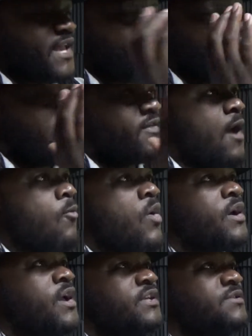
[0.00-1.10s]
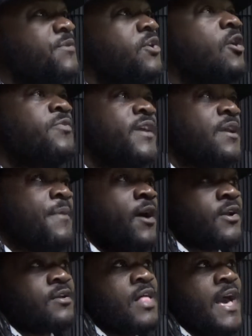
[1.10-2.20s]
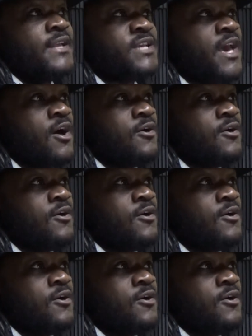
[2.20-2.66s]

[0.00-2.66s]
taking care of that one customer, you don't think about your clientele.